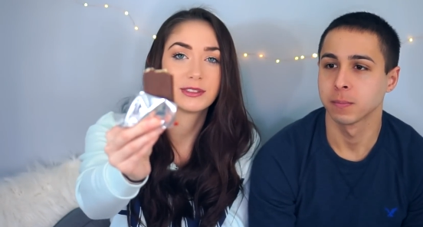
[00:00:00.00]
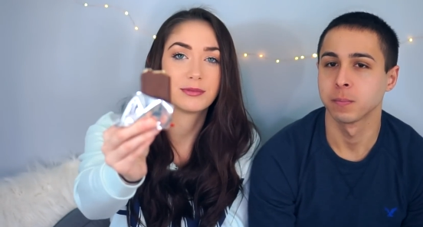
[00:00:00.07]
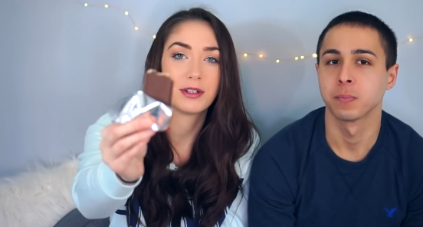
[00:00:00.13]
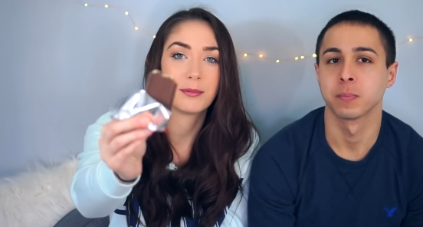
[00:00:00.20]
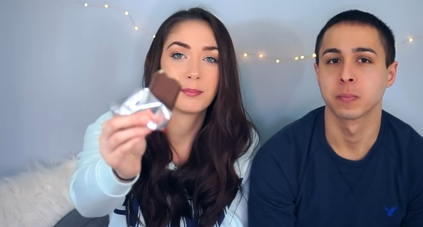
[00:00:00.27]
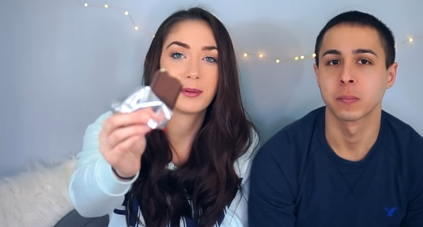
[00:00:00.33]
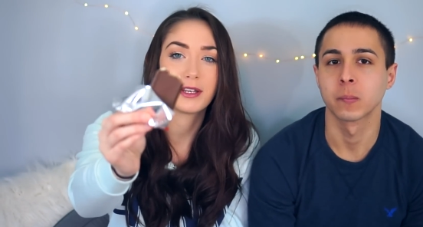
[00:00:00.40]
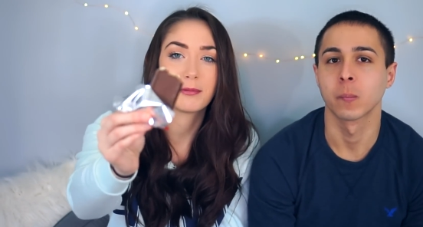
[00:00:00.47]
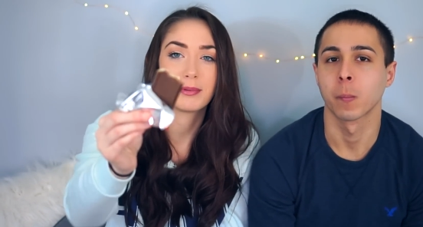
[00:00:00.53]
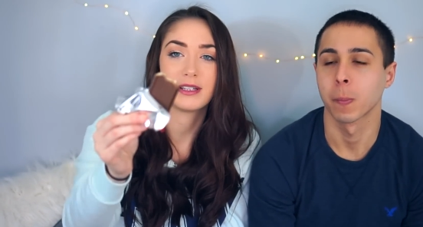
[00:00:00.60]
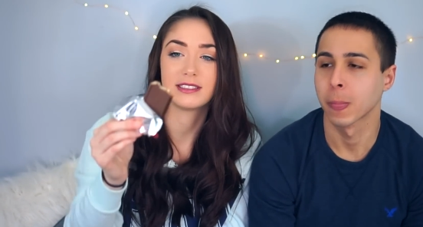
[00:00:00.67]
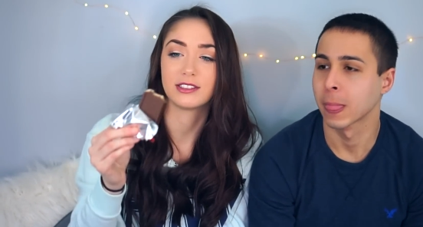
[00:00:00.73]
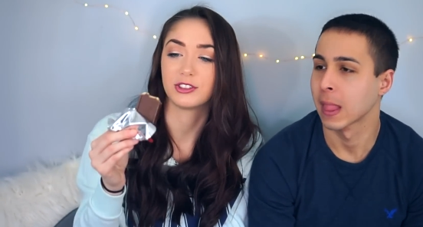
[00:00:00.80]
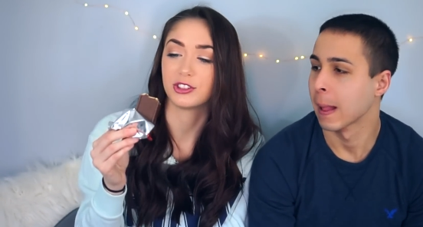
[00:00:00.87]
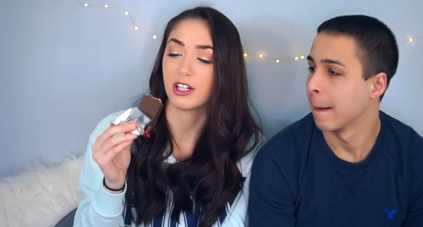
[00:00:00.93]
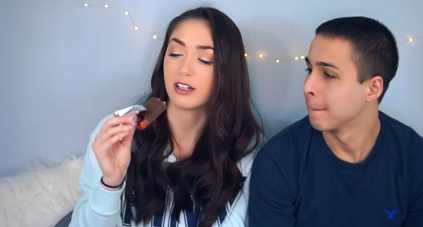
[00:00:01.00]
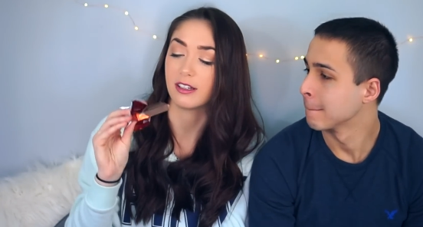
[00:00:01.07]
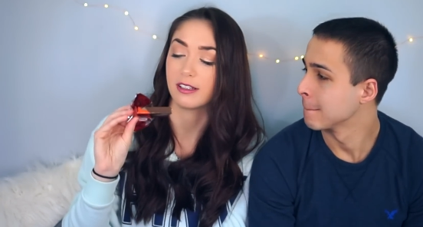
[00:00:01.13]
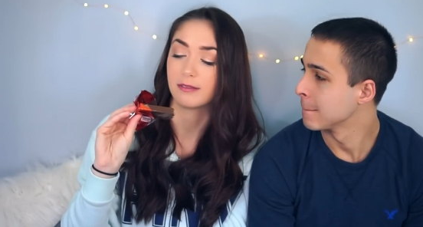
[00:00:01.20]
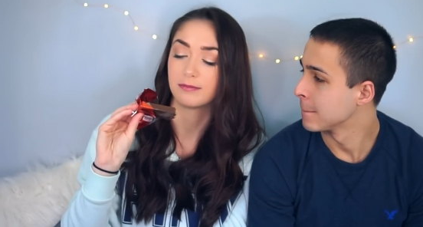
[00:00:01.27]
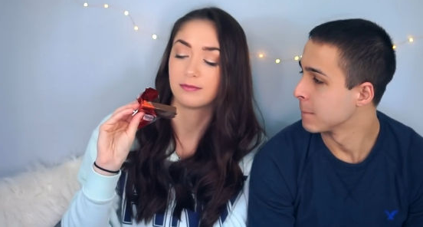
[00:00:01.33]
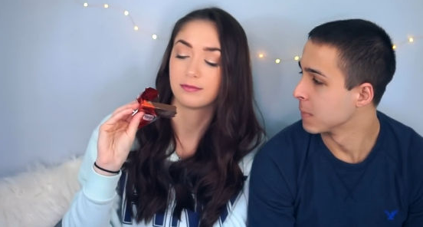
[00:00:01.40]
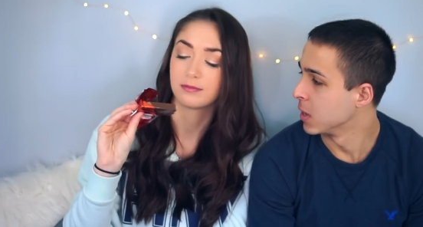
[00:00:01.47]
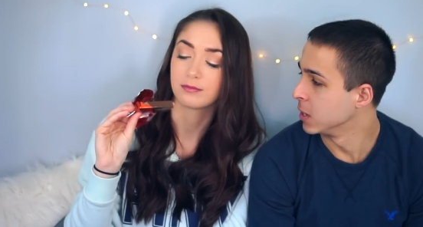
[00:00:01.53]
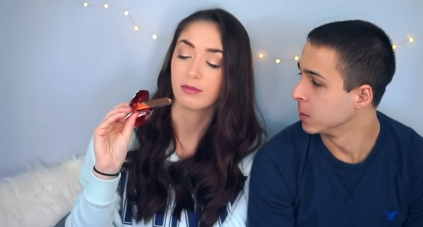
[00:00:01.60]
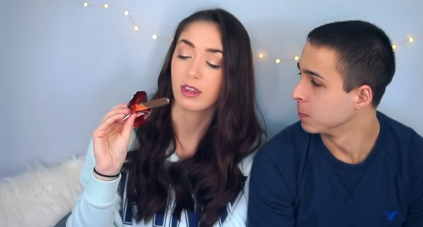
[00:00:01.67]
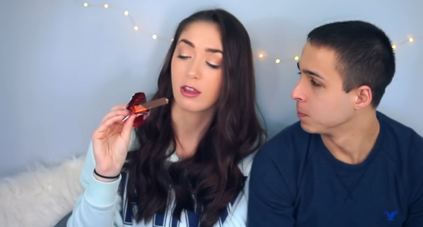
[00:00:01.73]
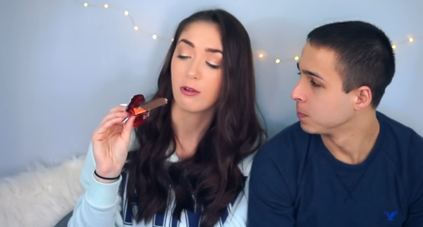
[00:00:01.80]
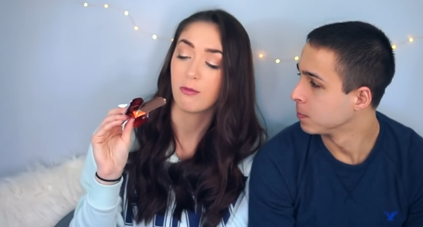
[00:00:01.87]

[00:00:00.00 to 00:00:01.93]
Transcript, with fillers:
Speaker 1: just one big piece of chocolate. Yeah.